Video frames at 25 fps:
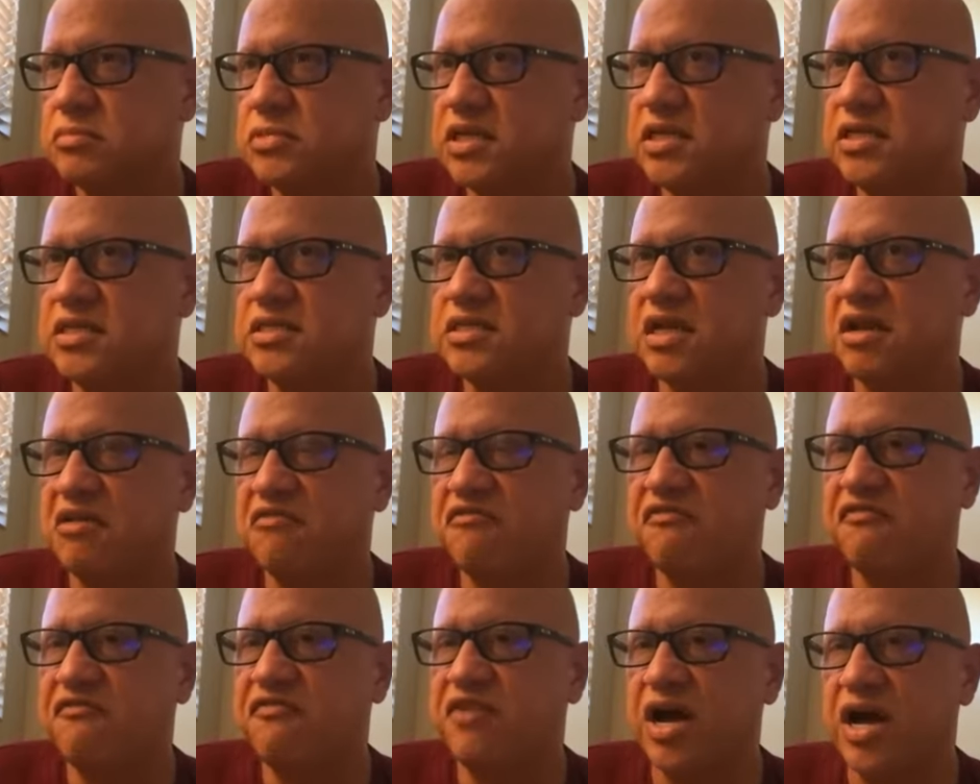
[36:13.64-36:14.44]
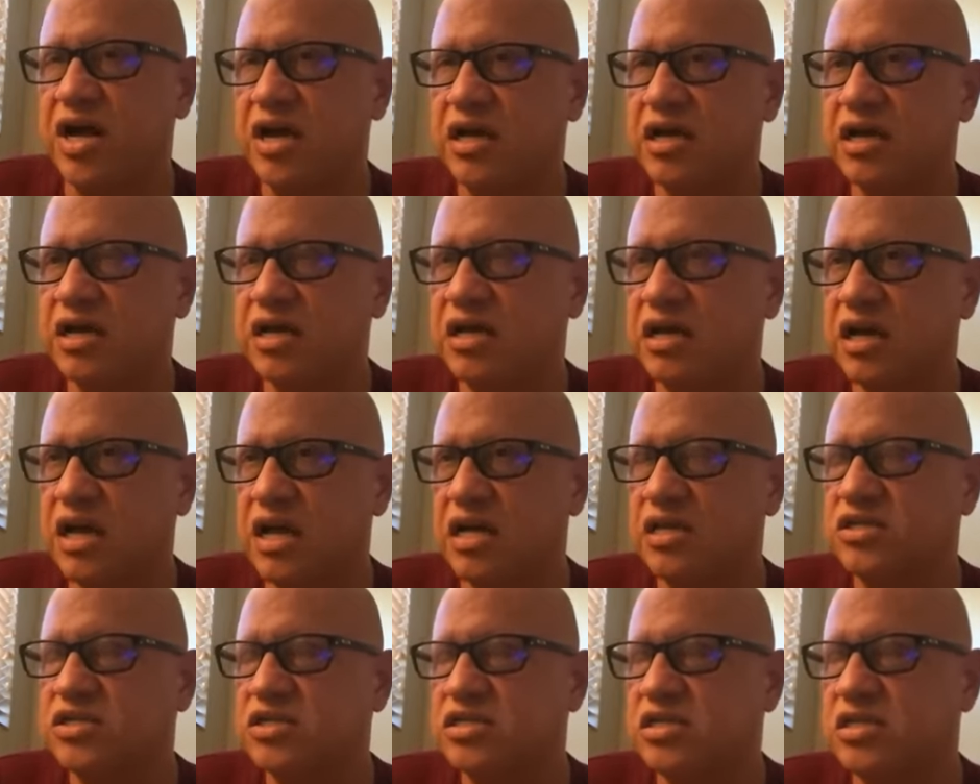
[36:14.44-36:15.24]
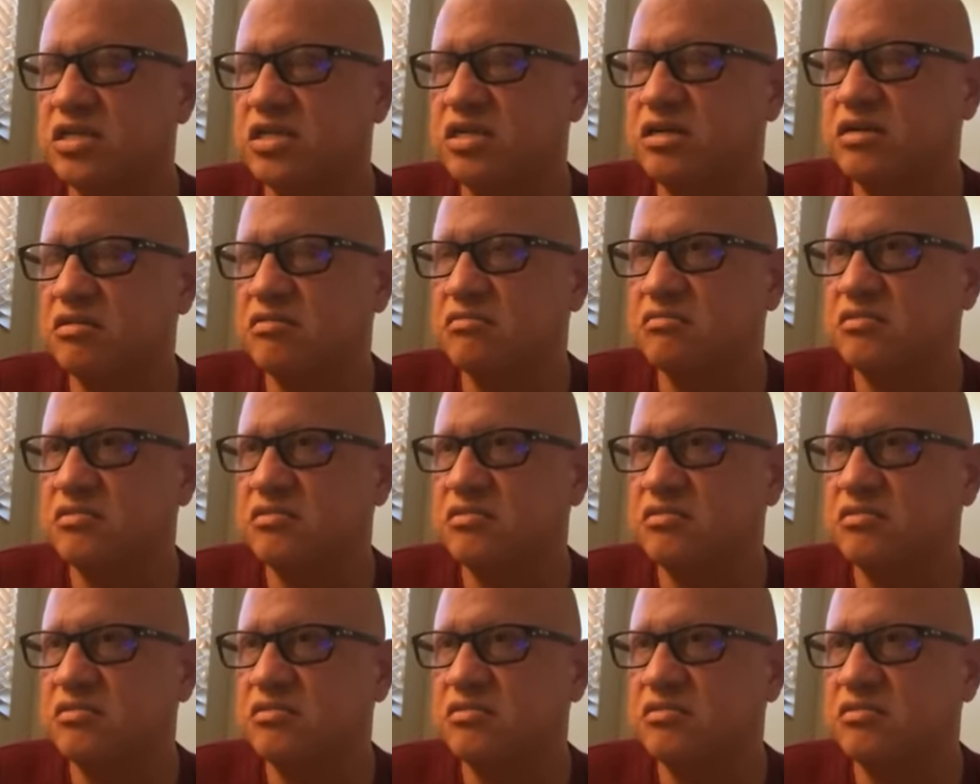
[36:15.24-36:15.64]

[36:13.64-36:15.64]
he's in a funk and she